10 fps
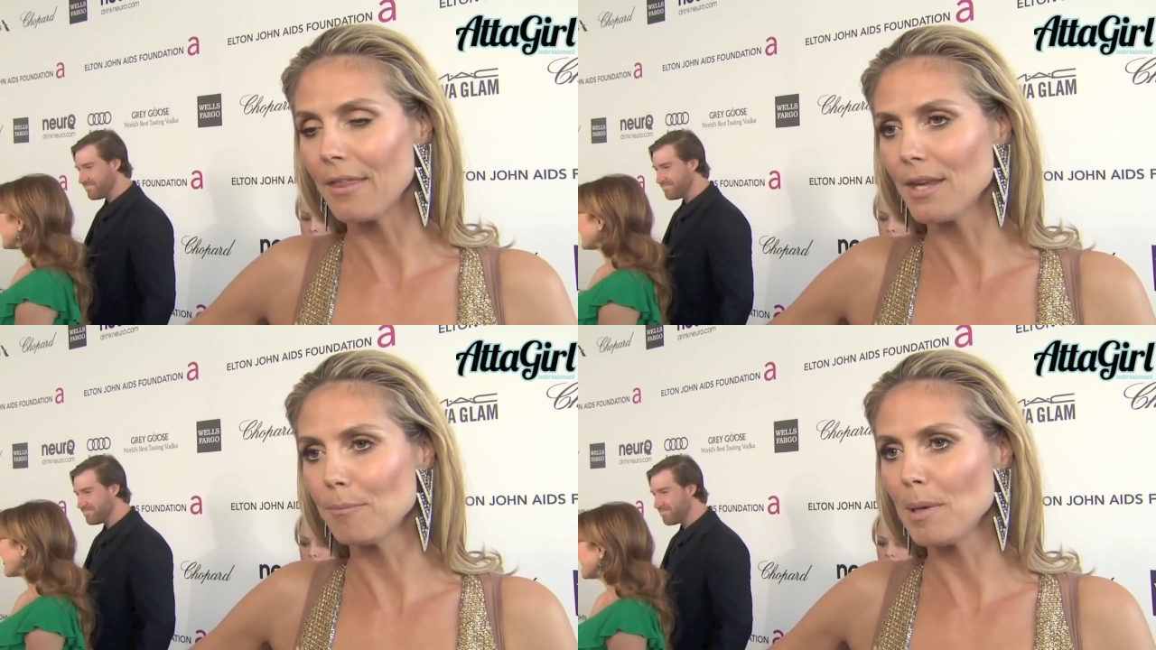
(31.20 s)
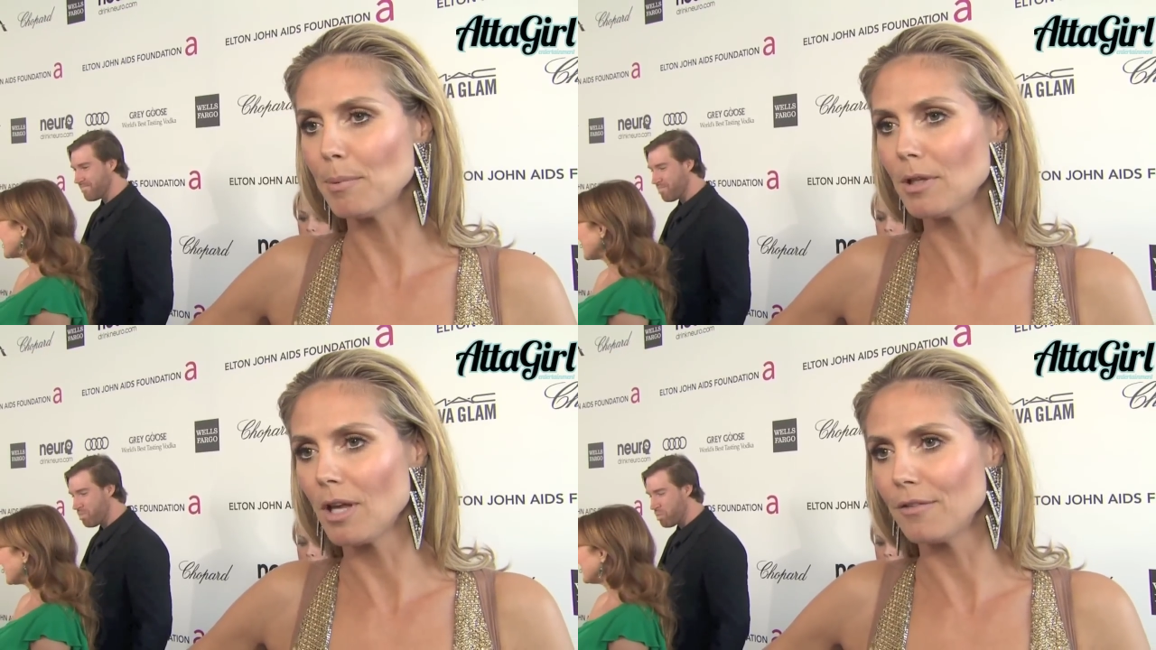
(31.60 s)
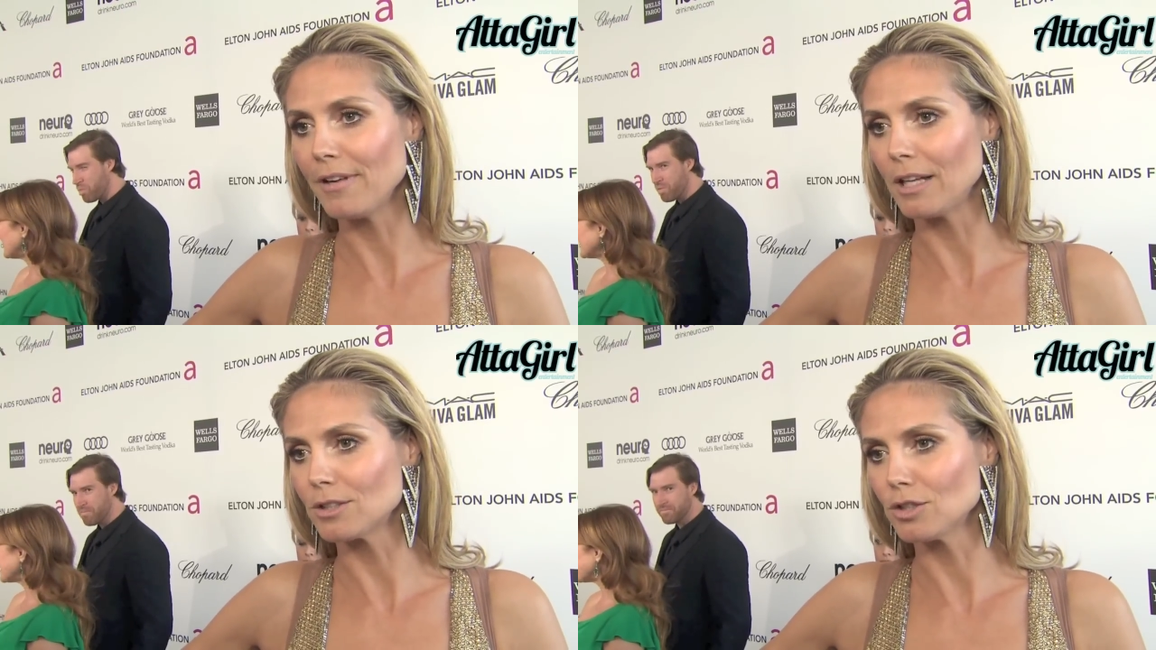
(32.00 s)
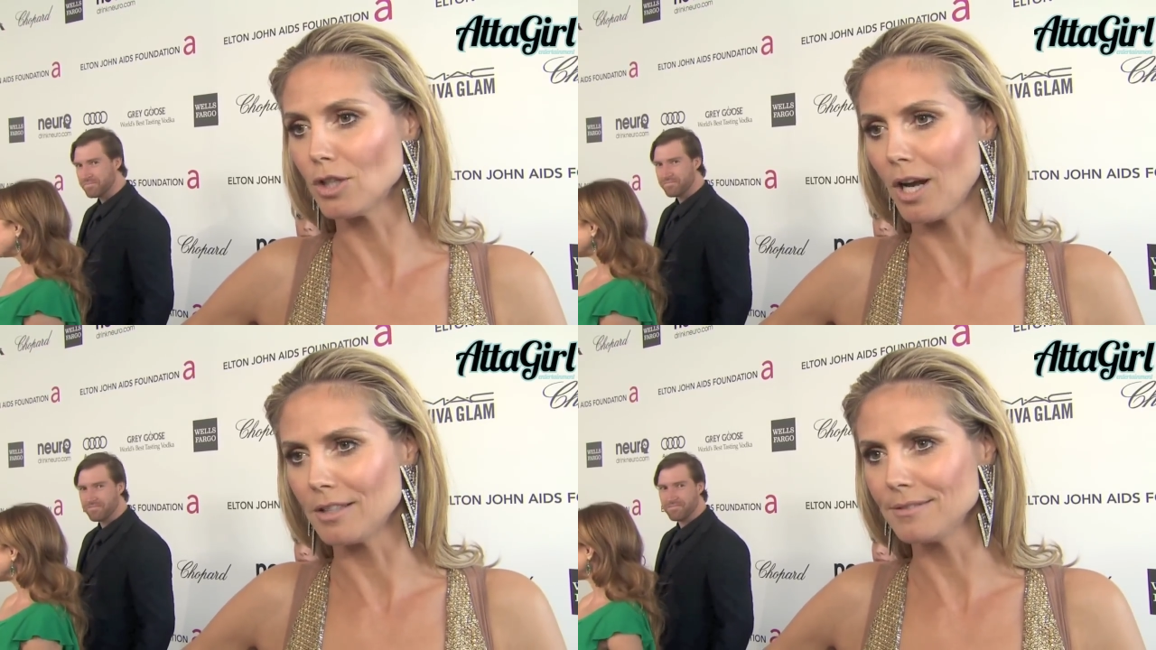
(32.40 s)
Speaker 1: I think people love Elton
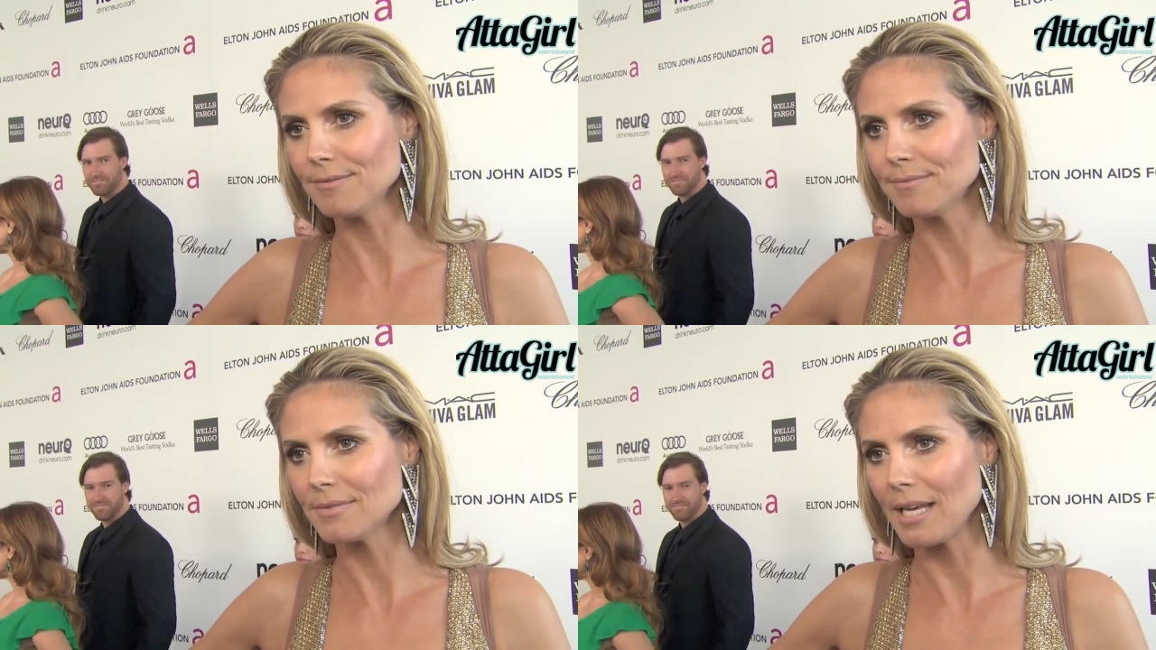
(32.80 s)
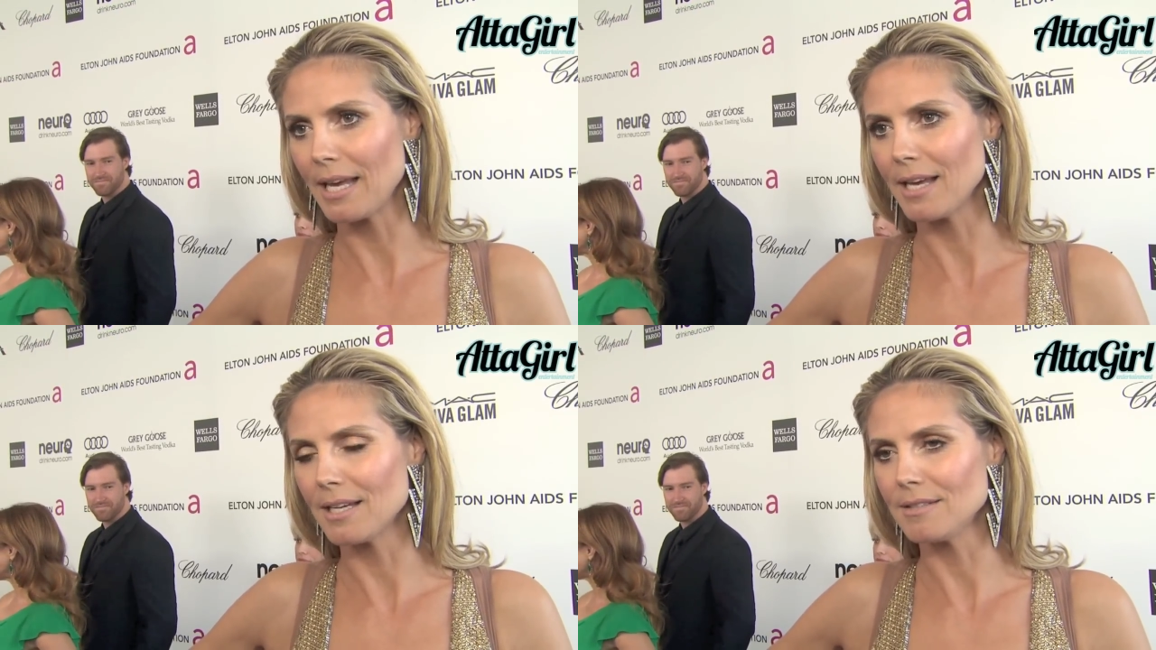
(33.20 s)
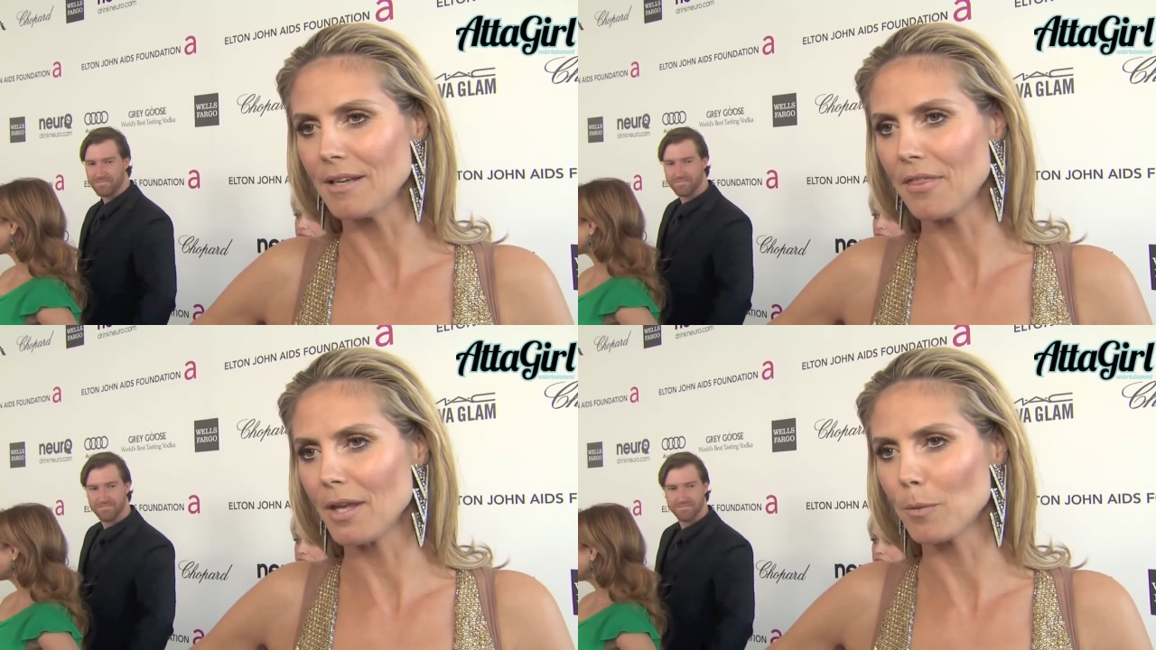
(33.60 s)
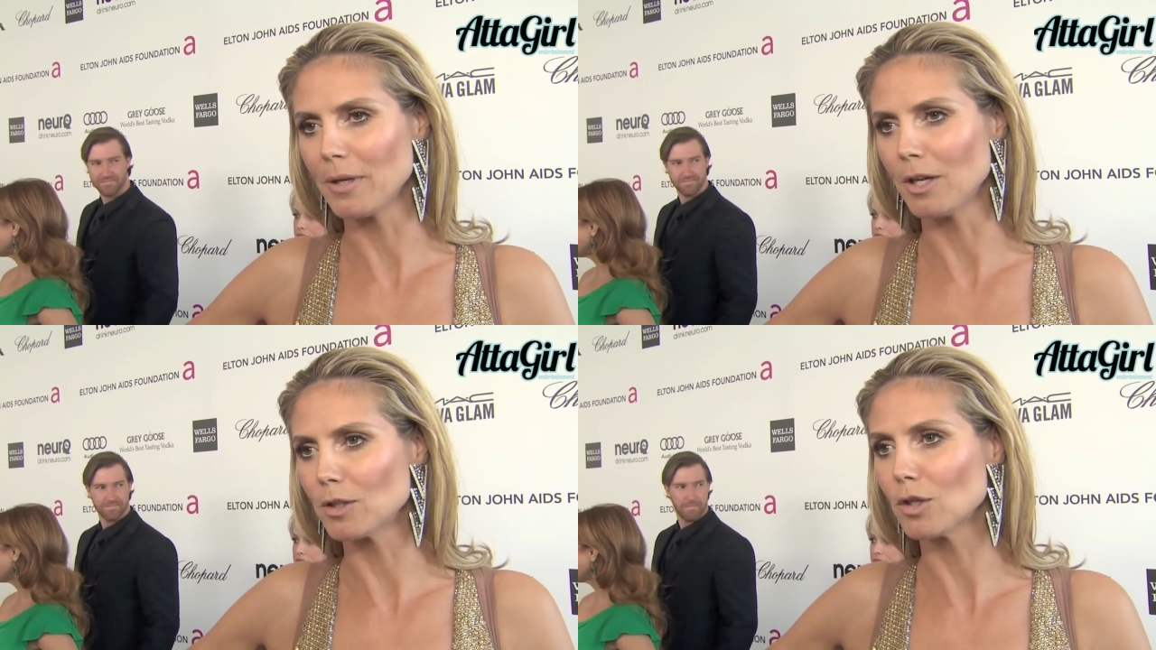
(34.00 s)
John, and I think
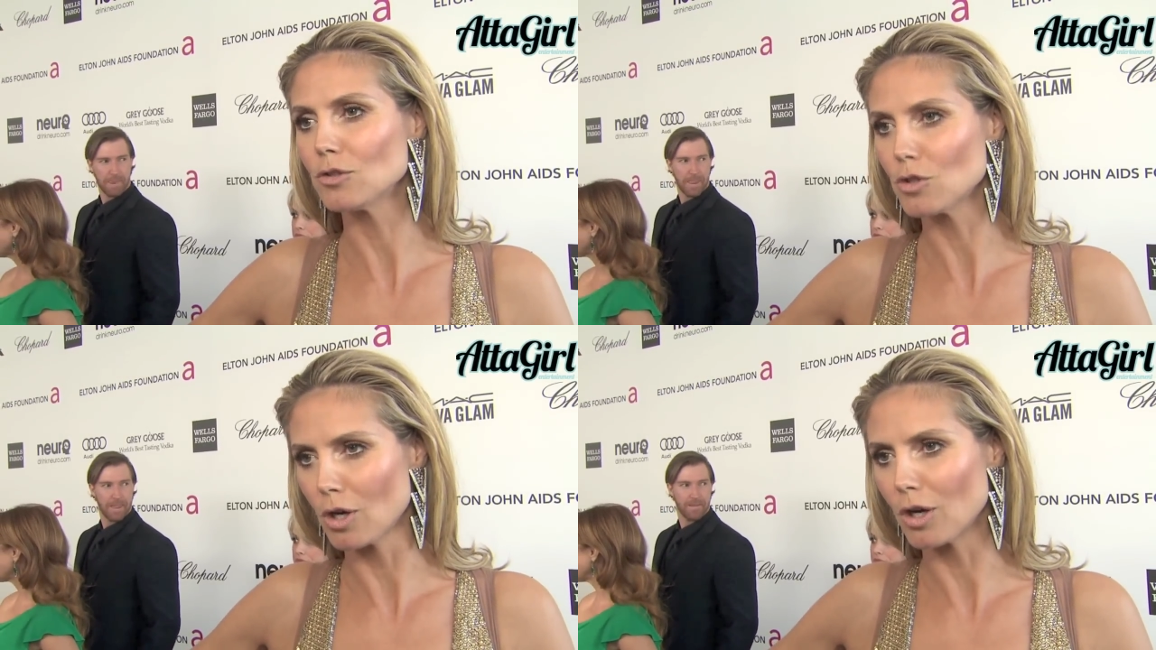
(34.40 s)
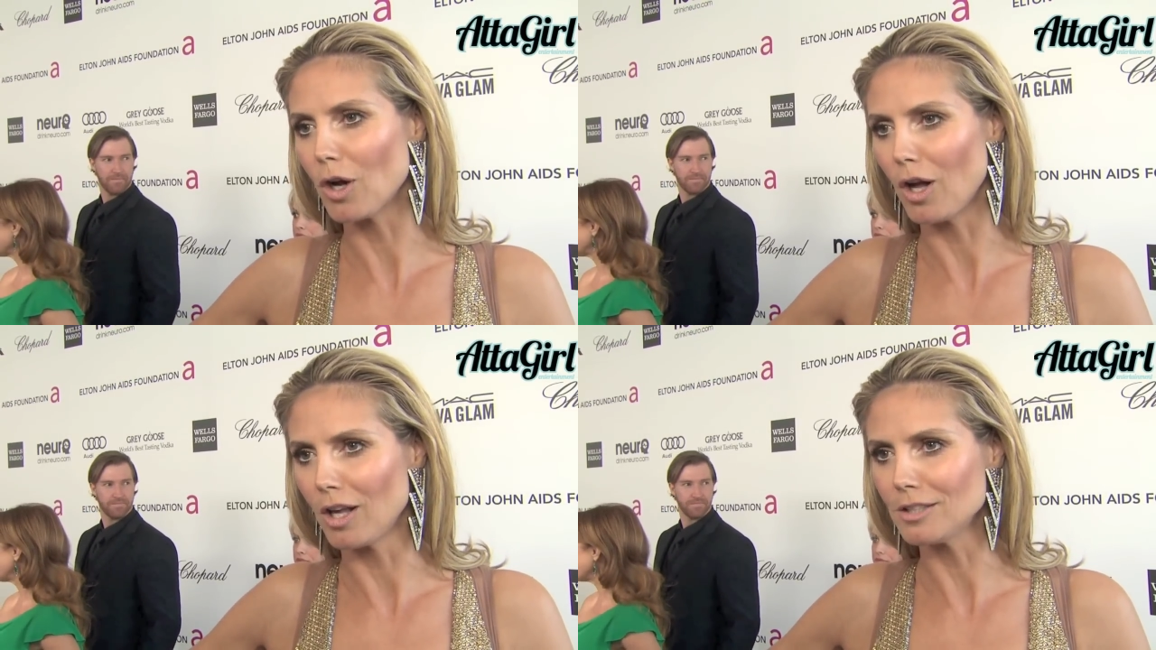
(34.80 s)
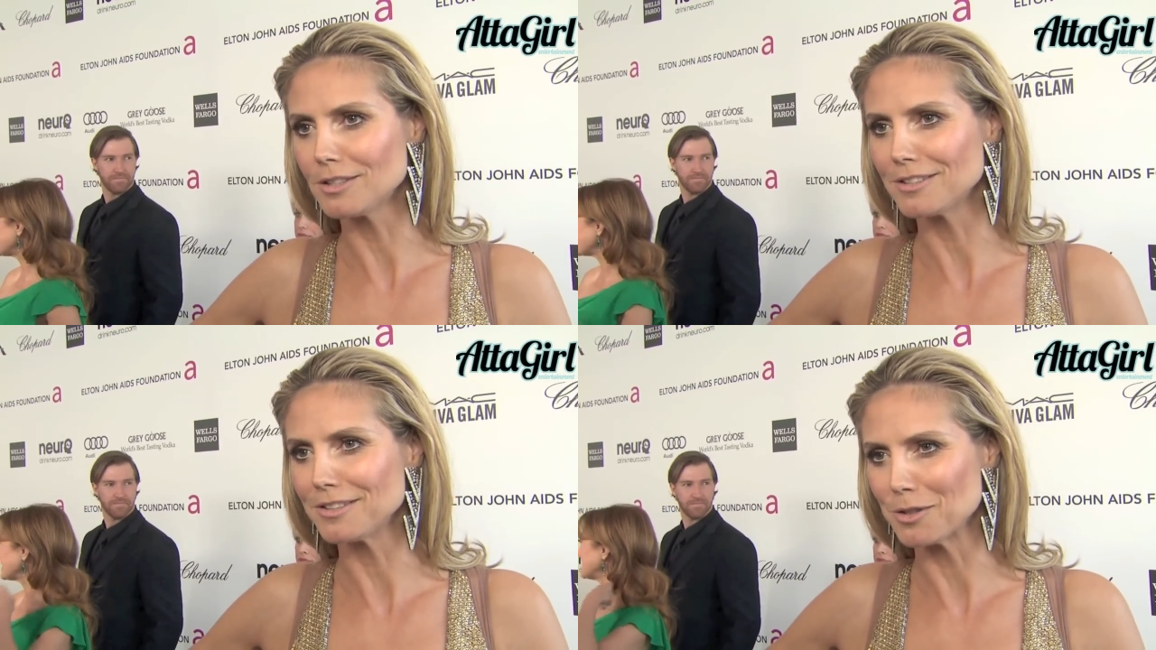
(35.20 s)
when Elton John calls,